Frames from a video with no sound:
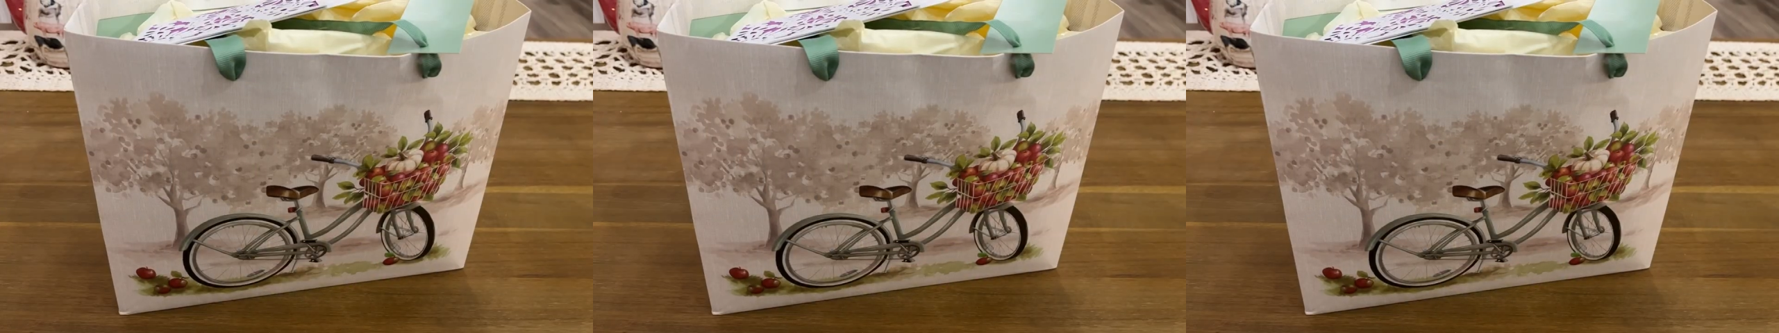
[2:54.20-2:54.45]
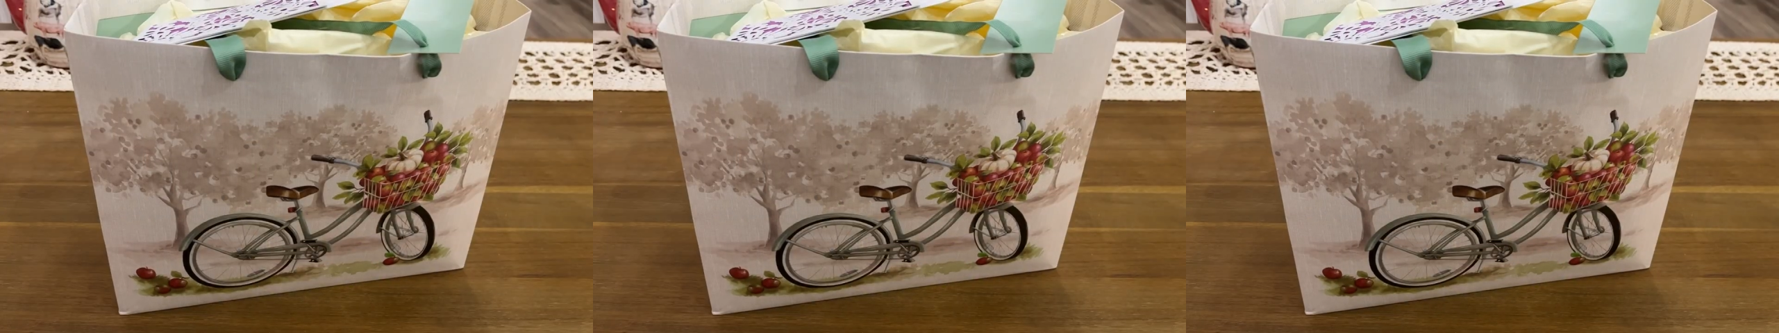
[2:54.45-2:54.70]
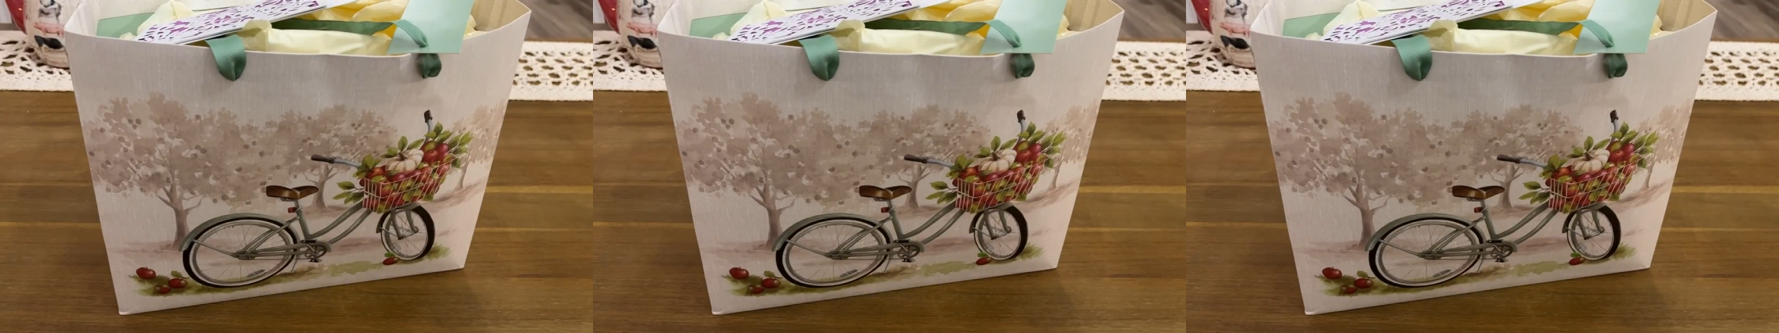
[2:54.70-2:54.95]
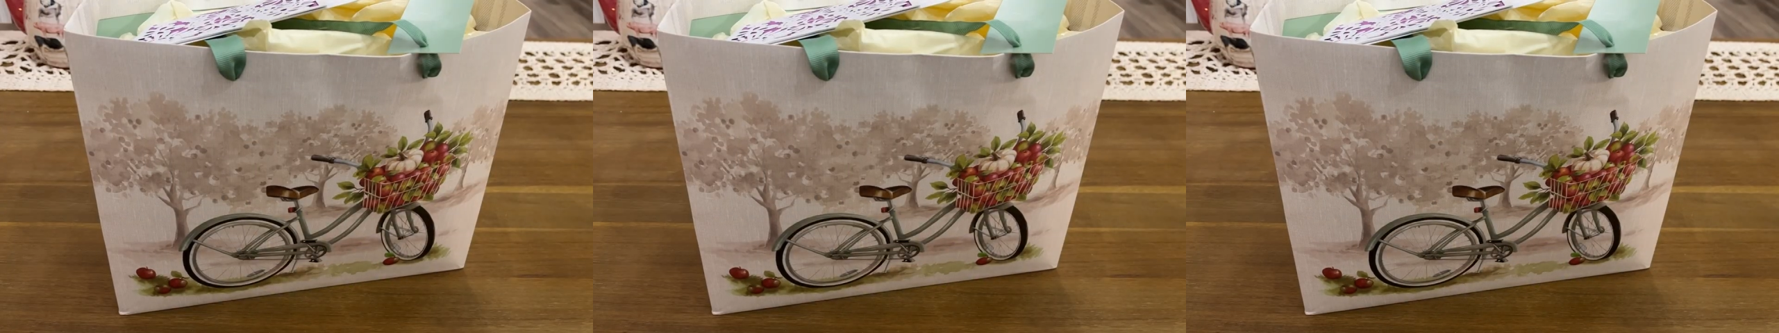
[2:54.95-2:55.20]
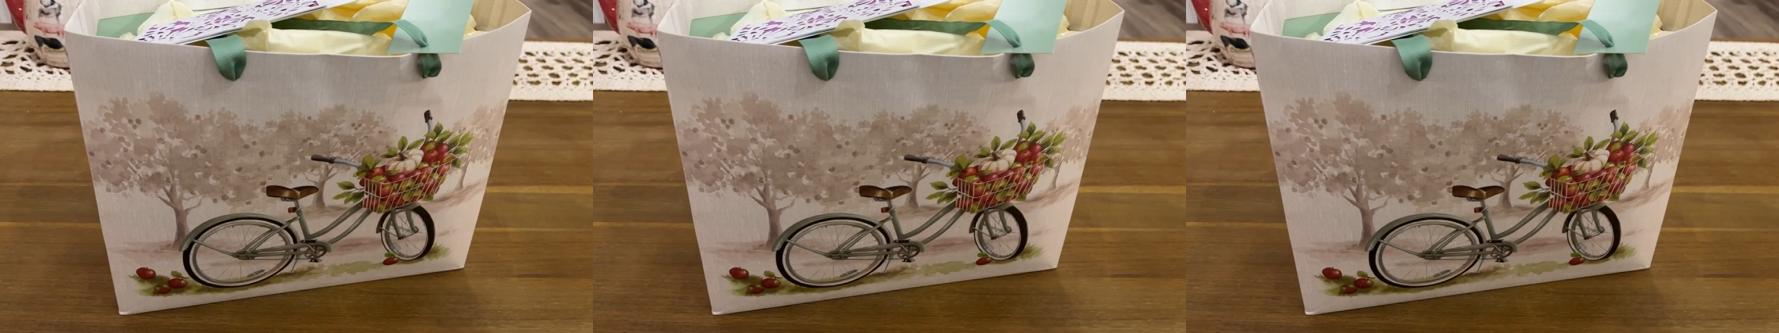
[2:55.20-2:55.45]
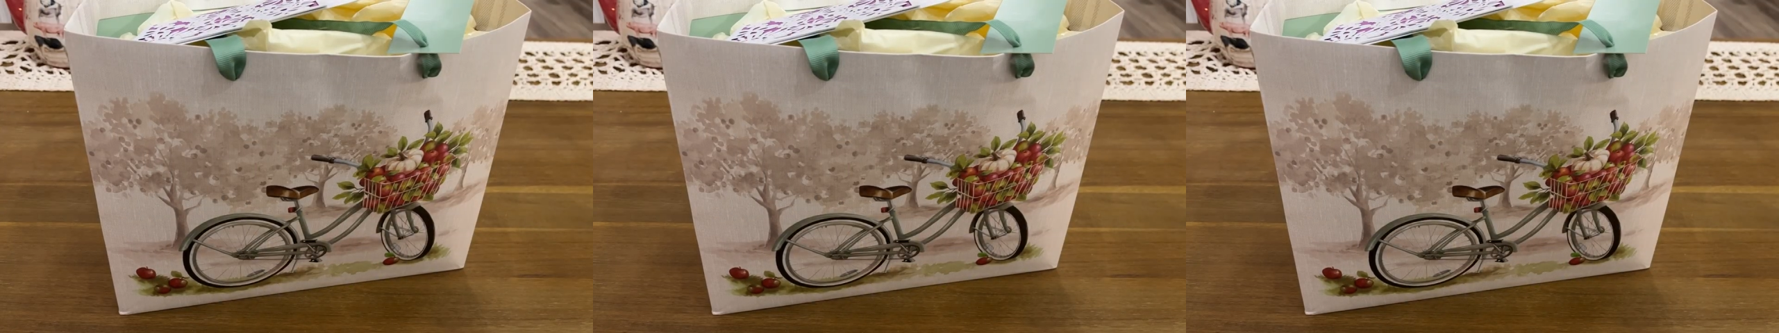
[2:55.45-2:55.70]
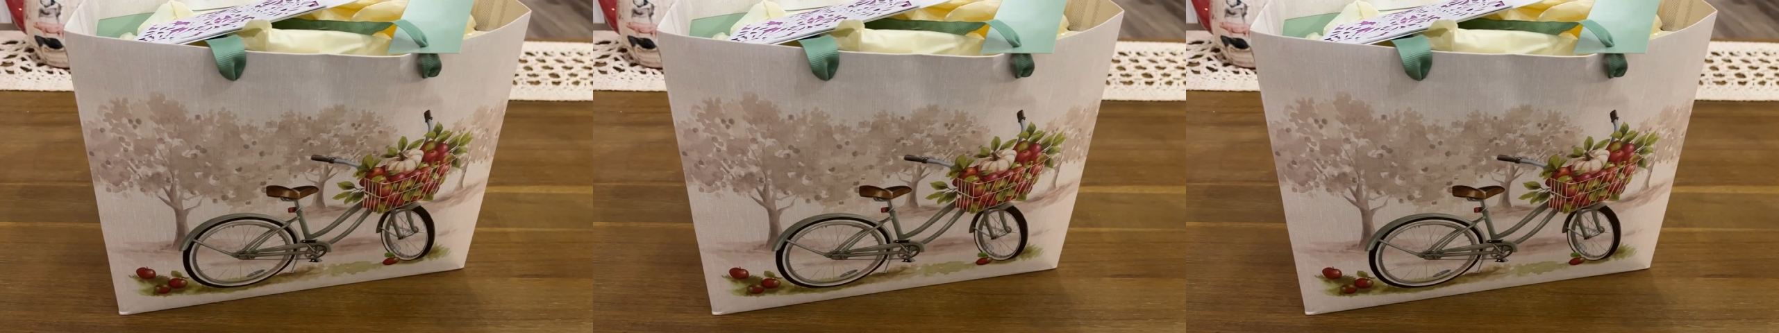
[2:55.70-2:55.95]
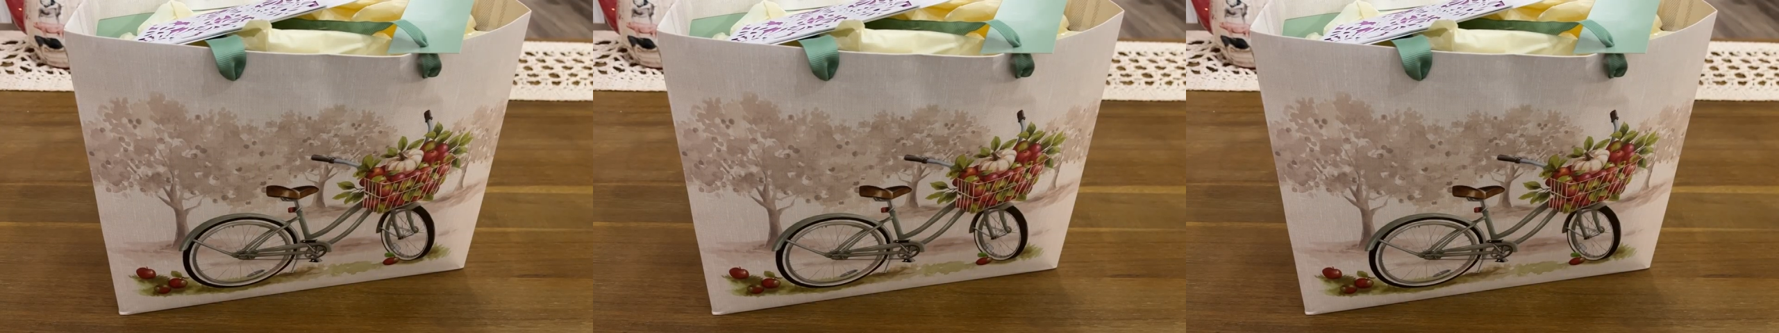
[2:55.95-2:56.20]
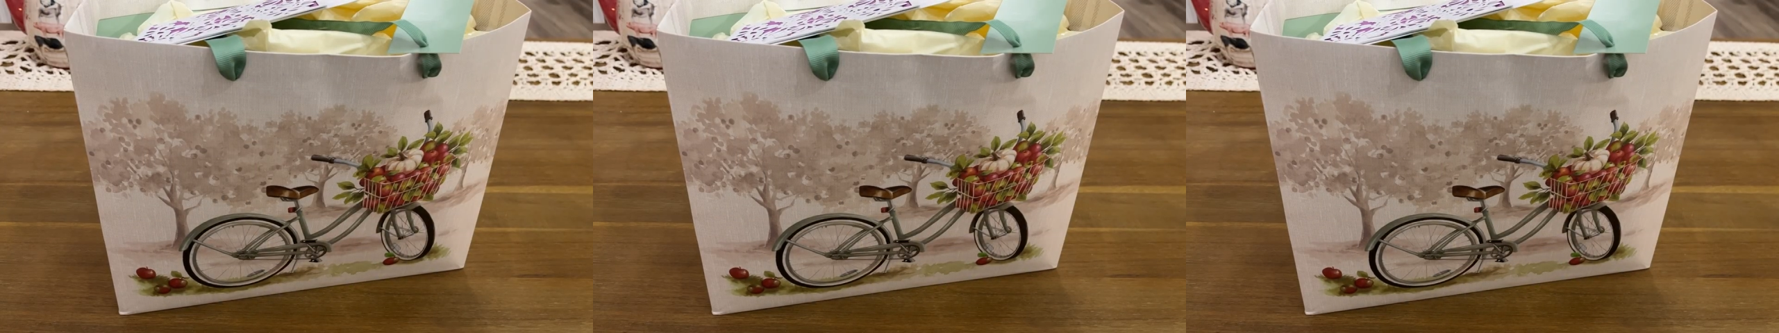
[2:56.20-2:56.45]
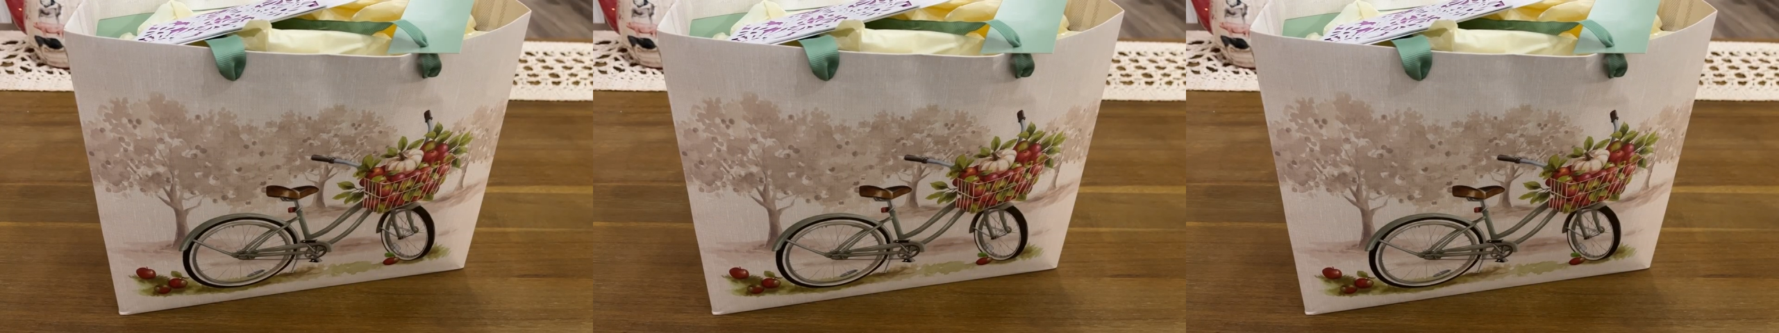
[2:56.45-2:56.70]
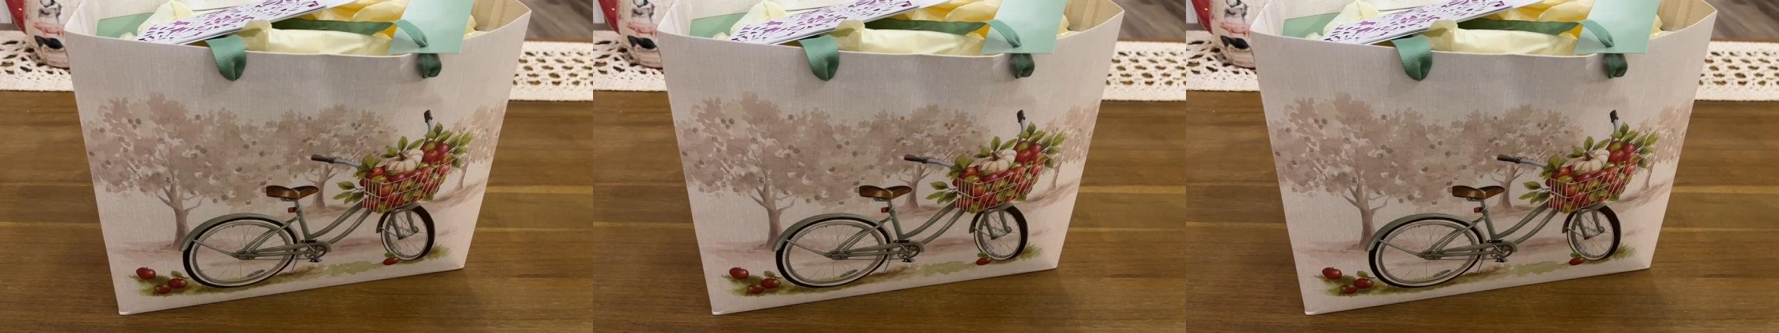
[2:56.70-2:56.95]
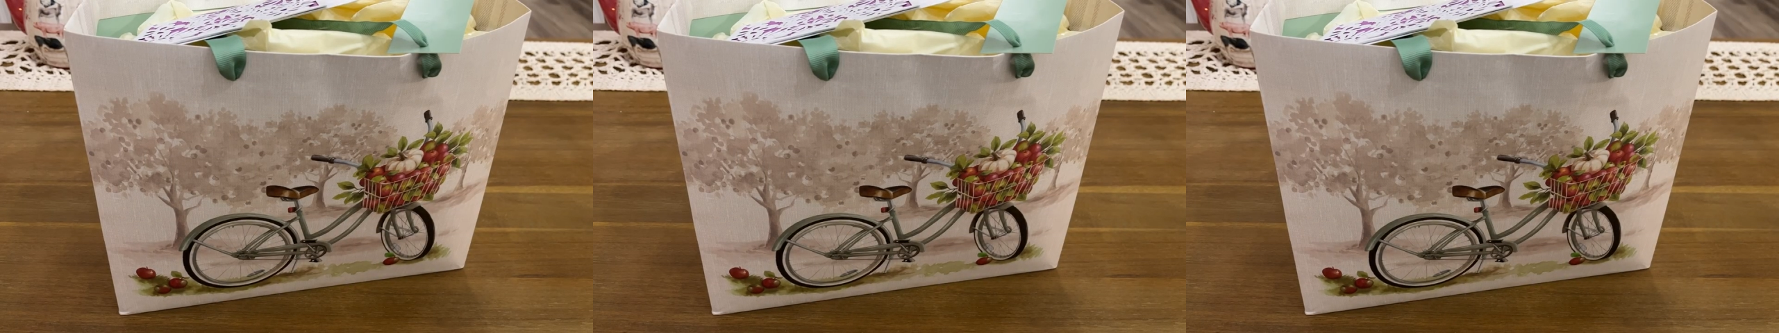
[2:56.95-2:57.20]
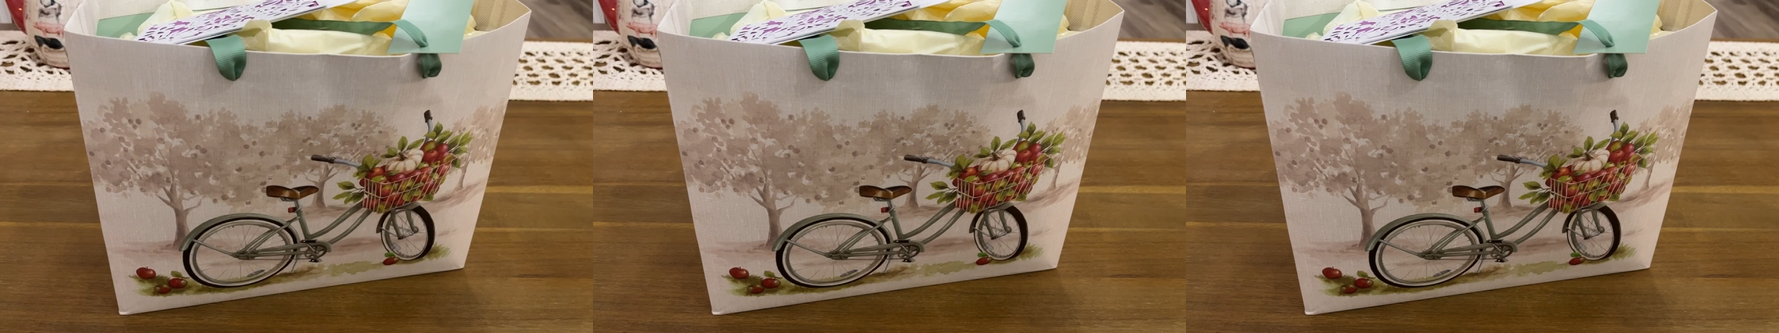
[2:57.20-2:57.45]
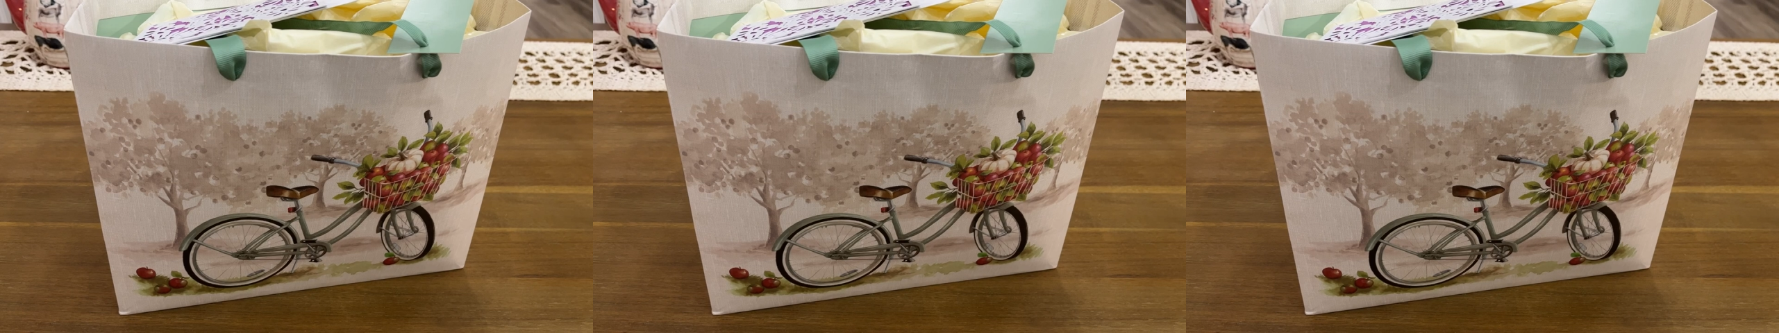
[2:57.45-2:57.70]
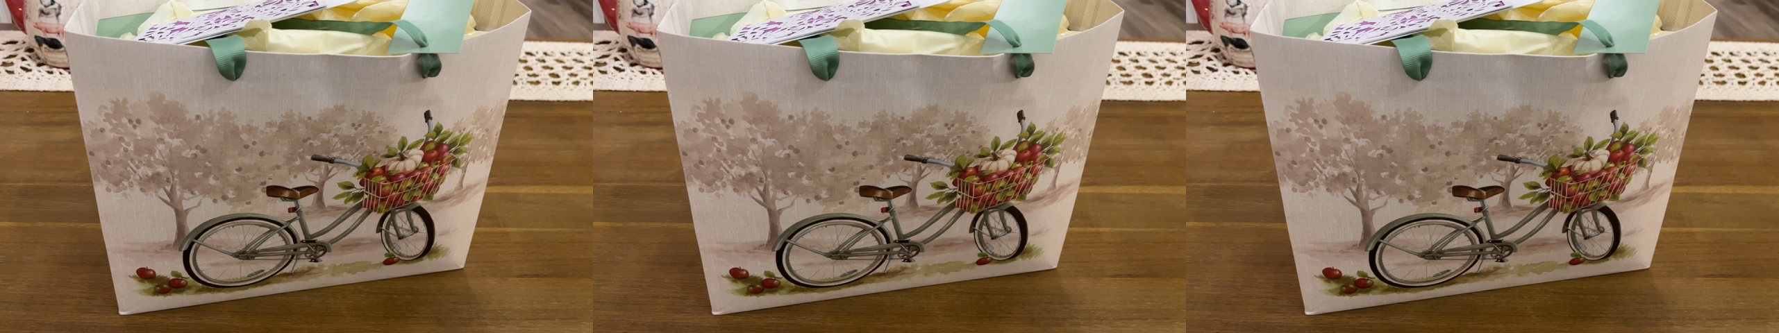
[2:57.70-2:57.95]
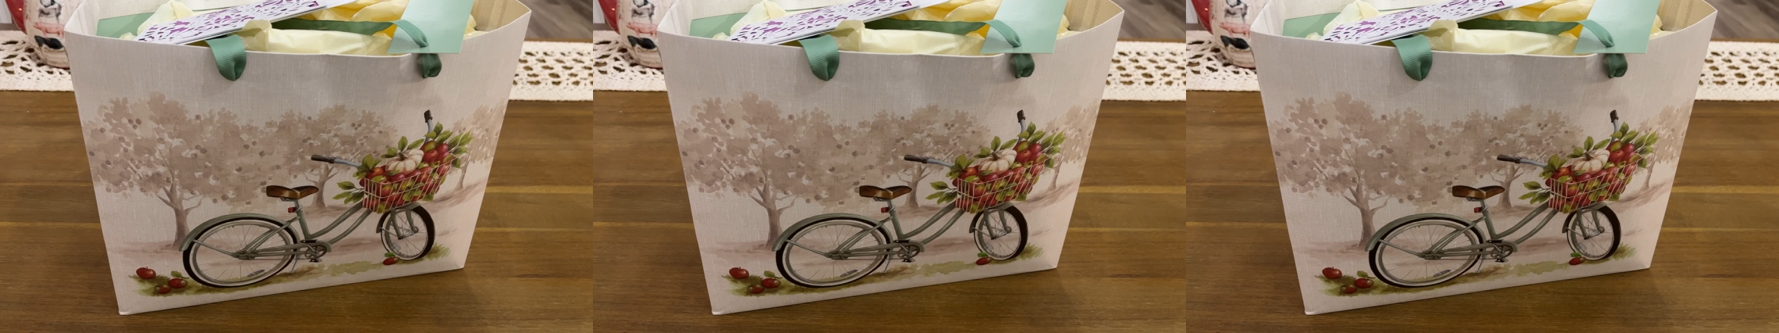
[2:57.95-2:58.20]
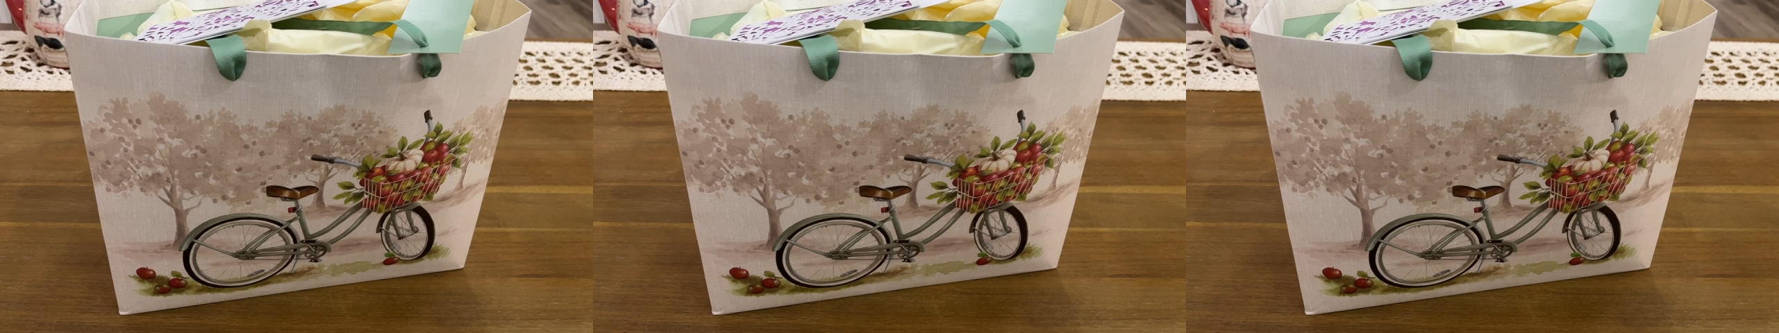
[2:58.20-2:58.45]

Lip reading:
[unreadable: no face in view]